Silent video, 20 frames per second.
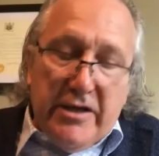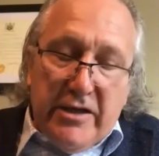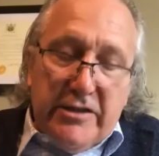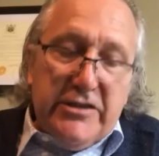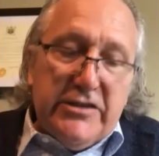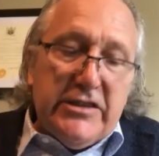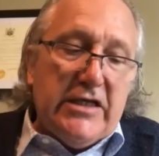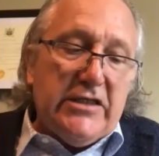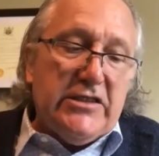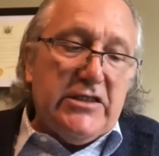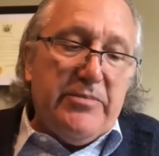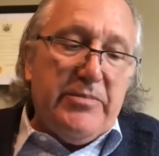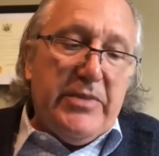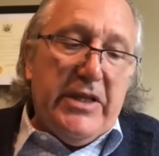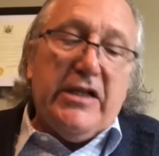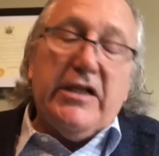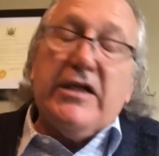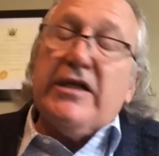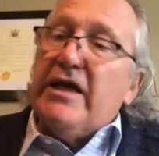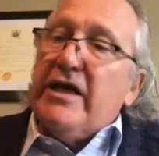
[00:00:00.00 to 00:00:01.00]

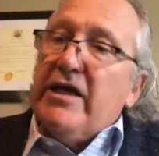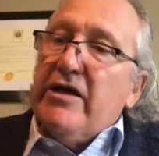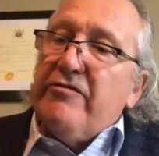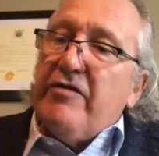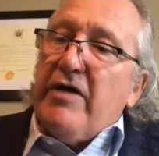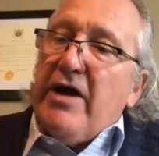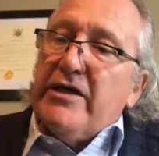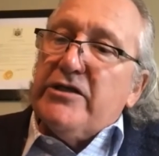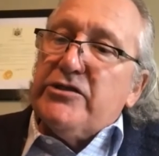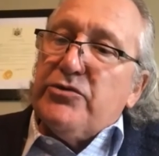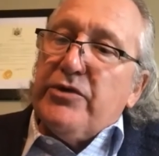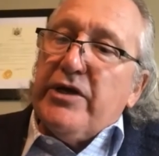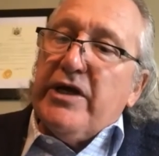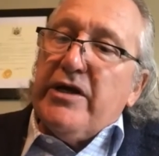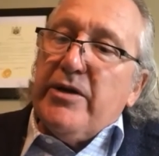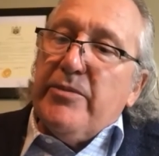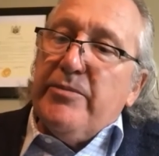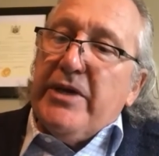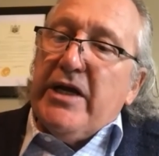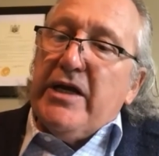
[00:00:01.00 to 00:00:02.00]
Accessibility Advisory
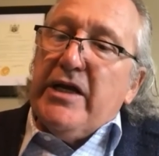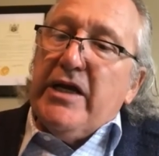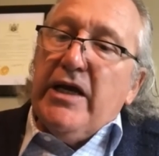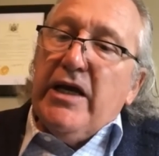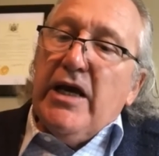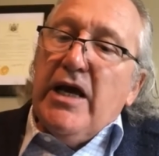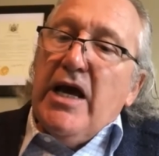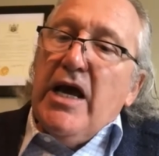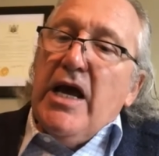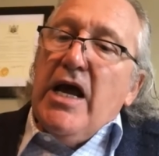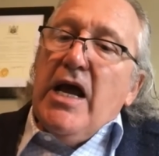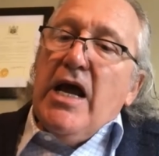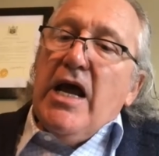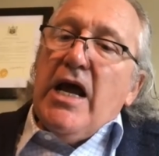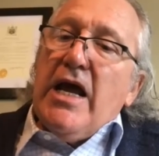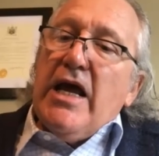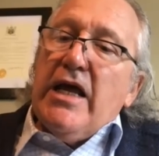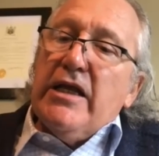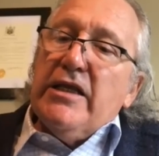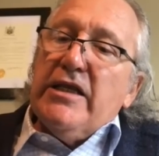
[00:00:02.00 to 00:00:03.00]
Committee.
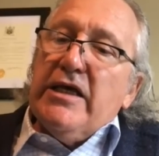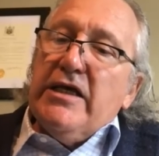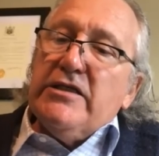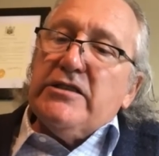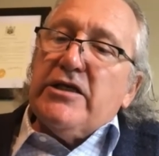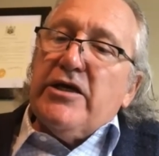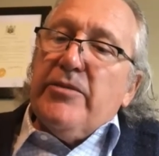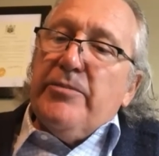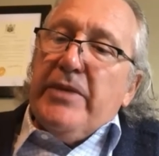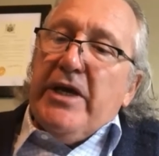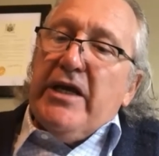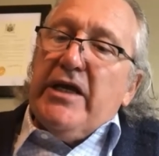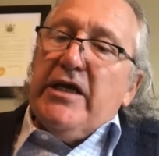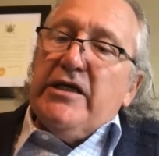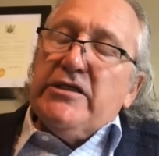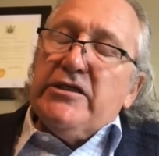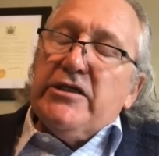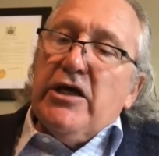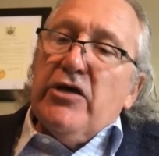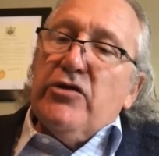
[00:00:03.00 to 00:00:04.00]
And these
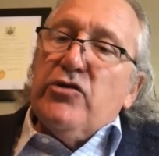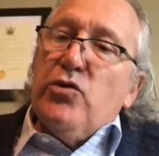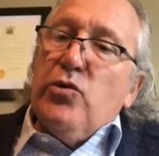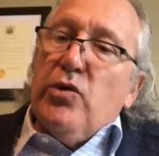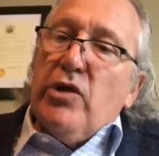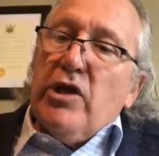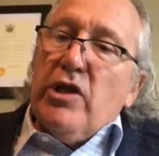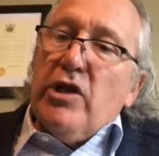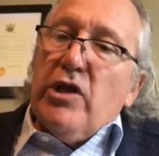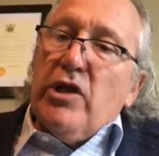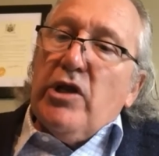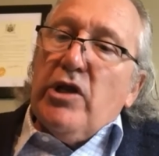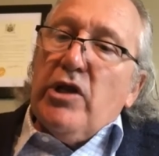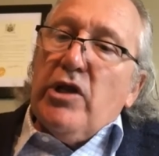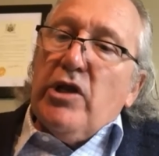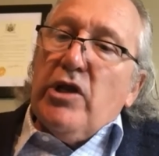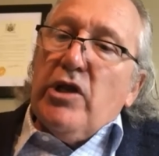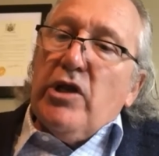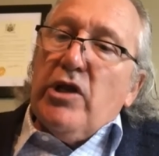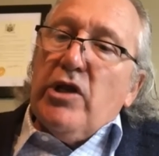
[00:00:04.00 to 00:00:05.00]
committees do a
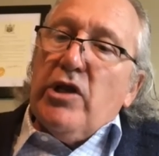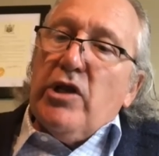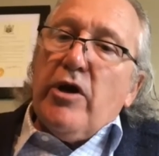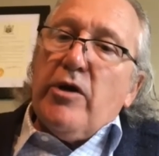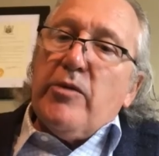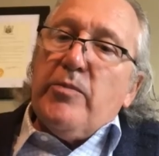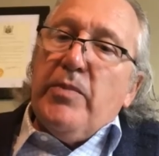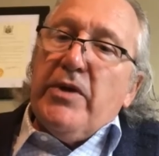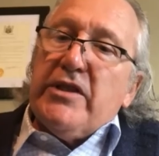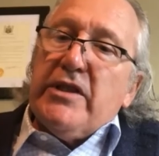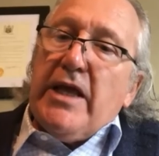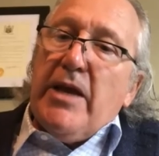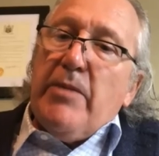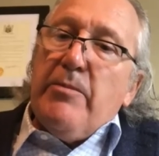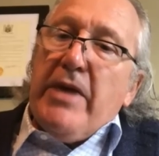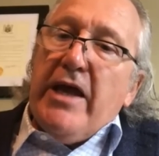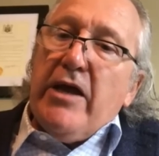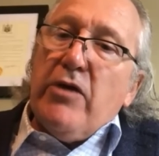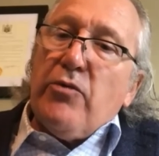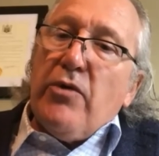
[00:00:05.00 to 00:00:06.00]
lot of great work,
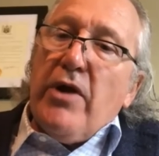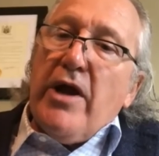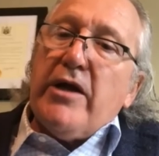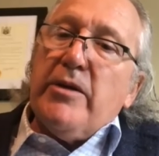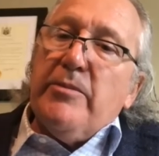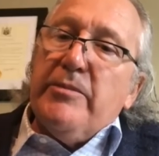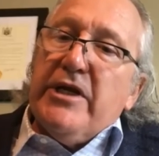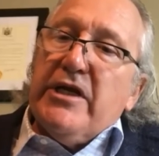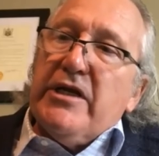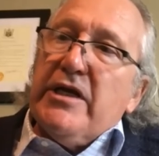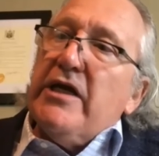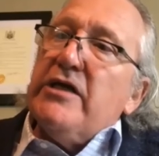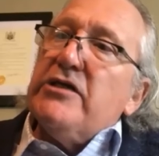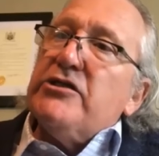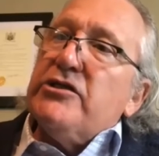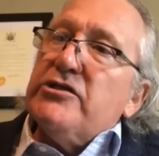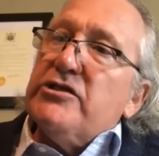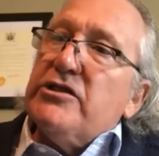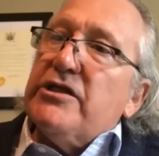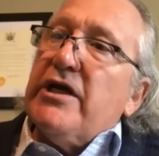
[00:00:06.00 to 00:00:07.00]
but they make
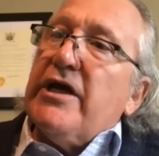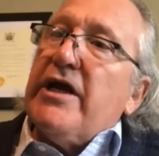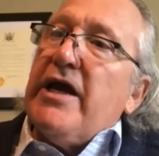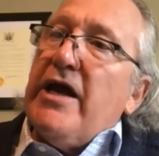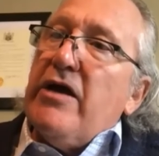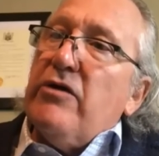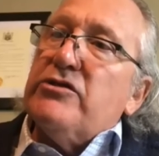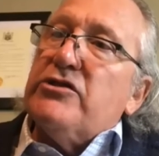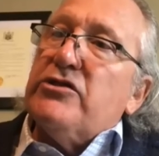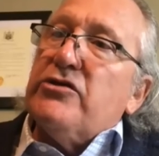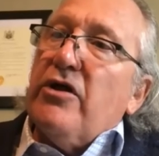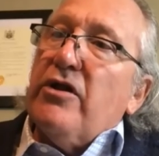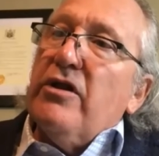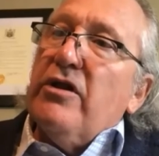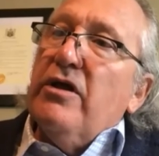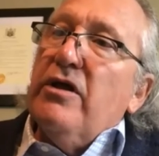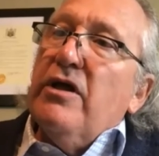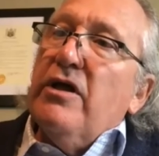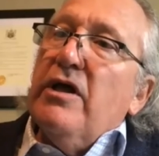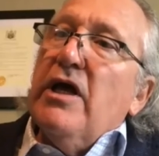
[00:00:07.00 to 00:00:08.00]
recommendations to
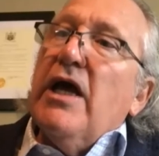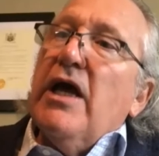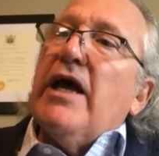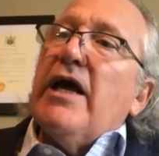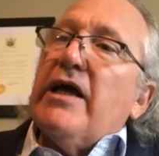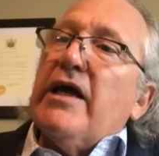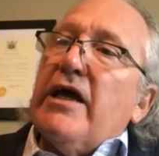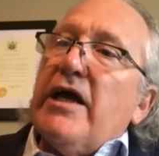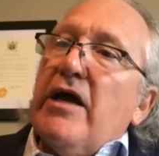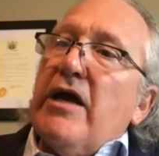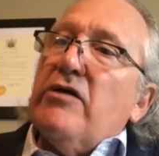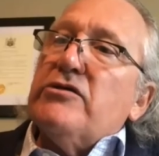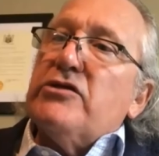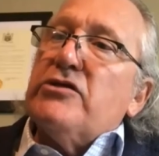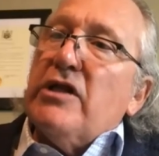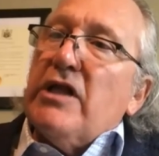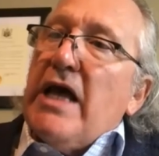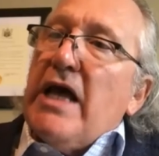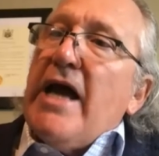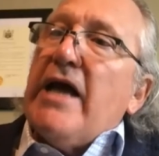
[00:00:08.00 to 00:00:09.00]
council, and
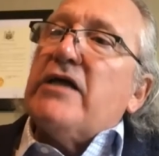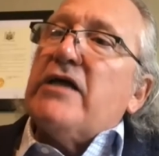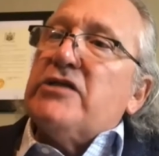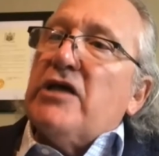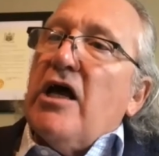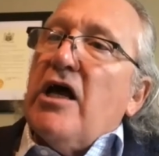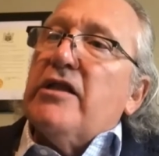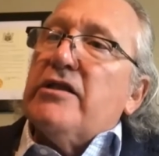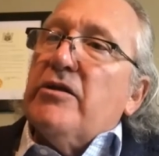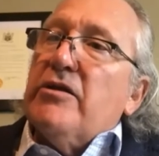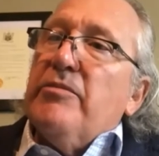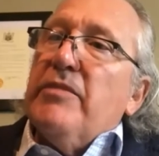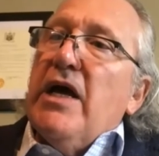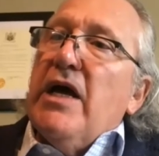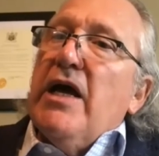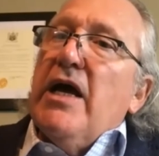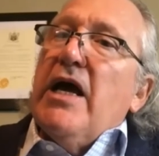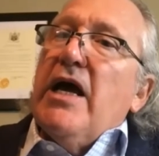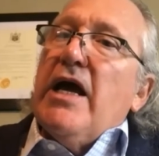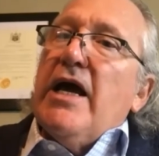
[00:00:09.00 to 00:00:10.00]
council acts on them.
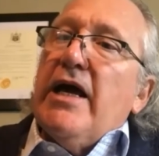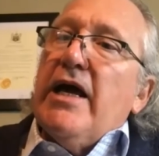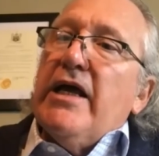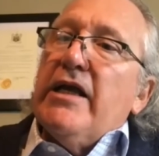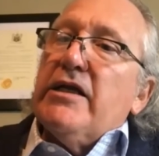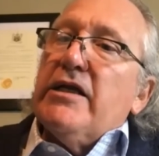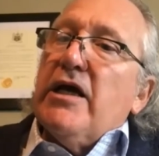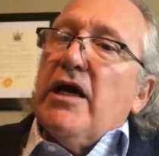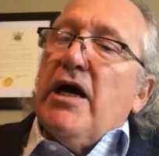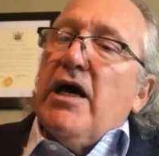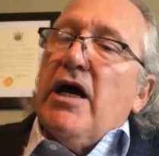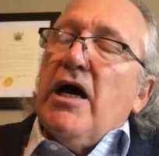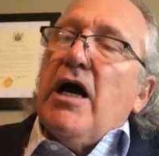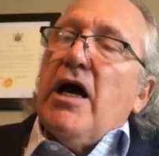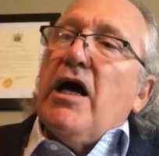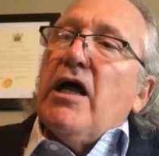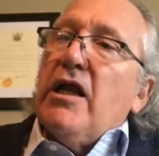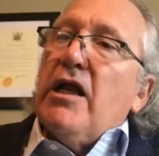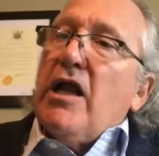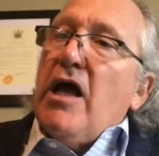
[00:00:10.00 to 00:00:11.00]
And uh,
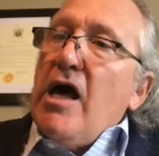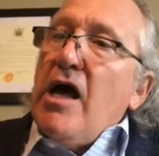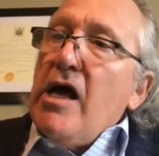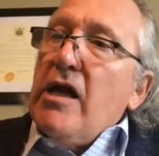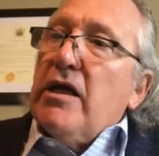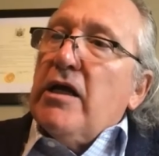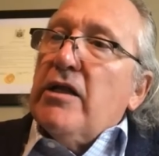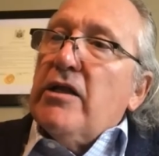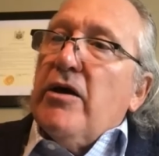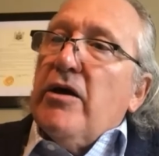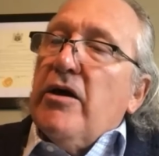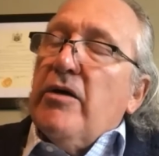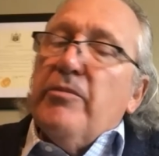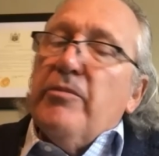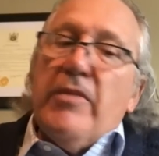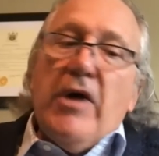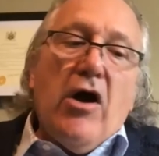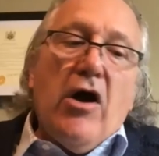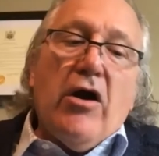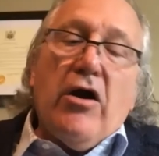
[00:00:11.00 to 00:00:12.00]
a lot of
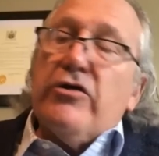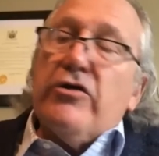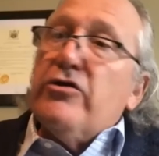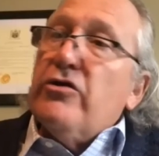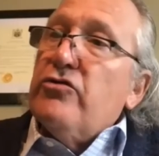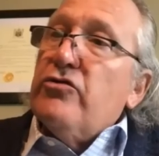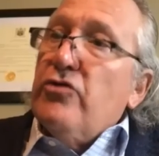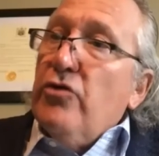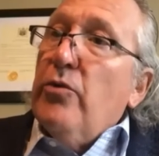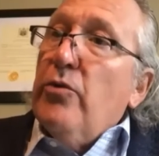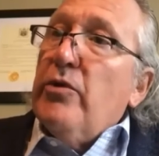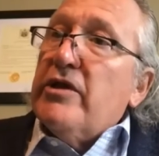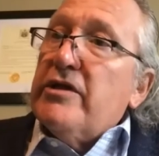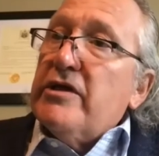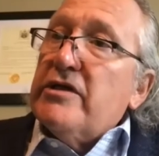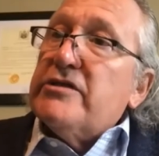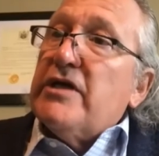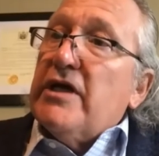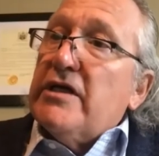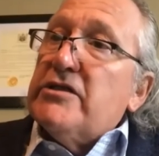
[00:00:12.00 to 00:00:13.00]
them are to do with
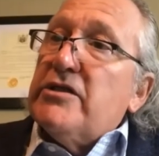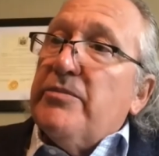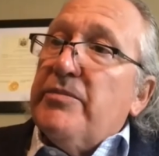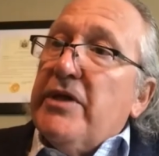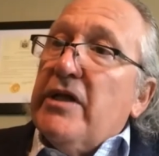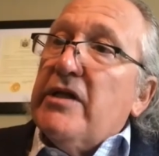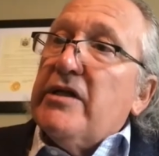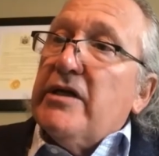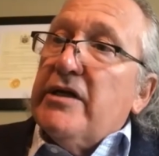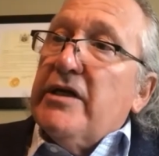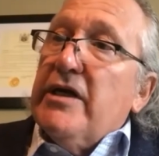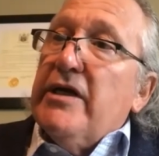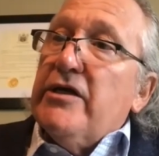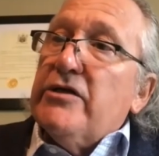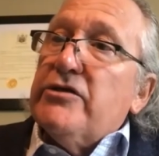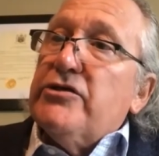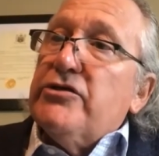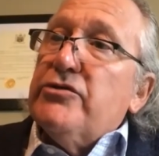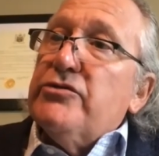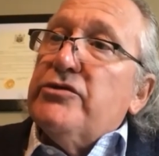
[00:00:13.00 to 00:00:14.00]
accessibility
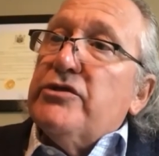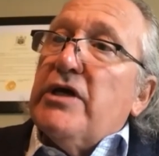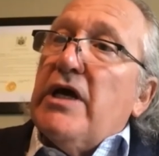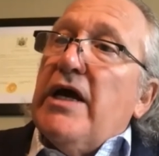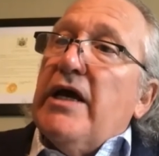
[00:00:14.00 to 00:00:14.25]
issues.